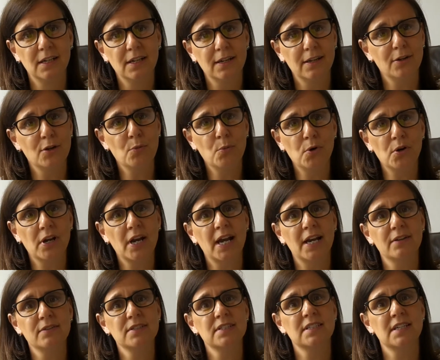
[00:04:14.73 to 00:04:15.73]
You know, what
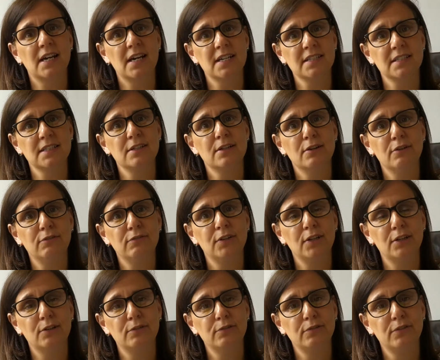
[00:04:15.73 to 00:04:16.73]
counts as enough
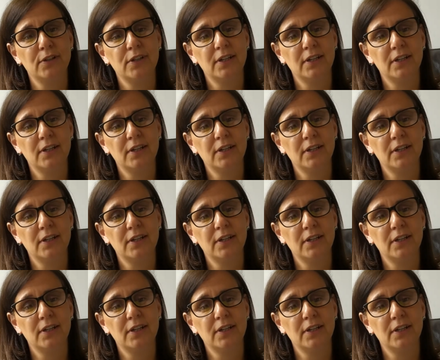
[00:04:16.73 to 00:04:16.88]
love?